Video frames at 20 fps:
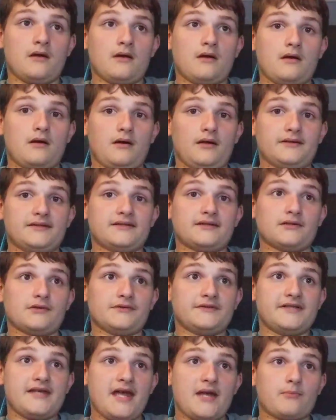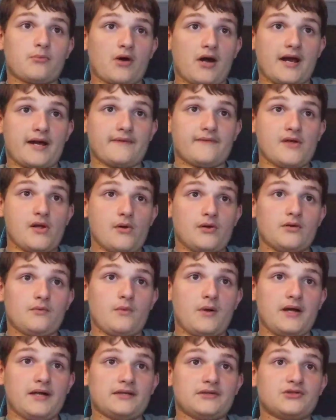Until daybreak, the only
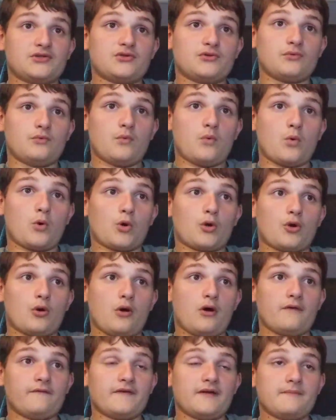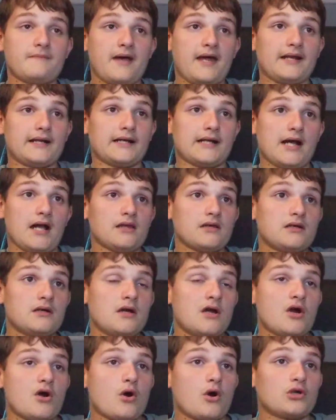ways to ward off a Manigala
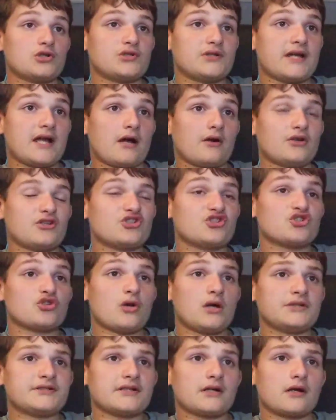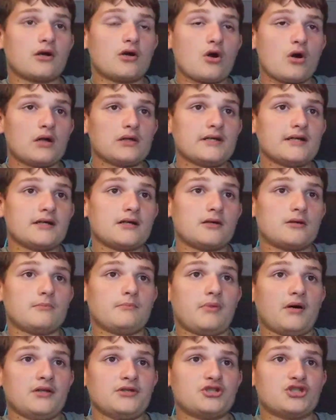are to carry salt, garlic,
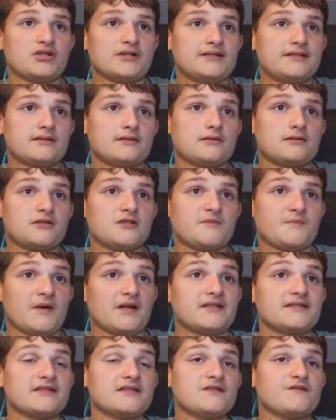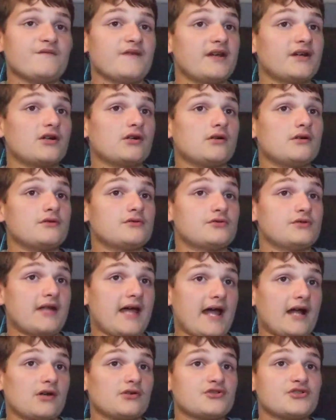pungent spices, vinegar,
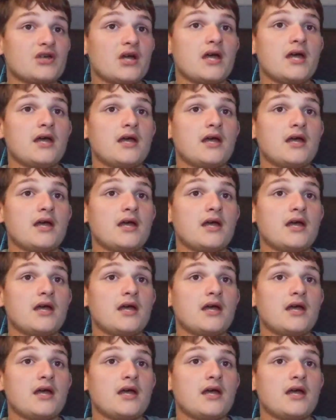daggers,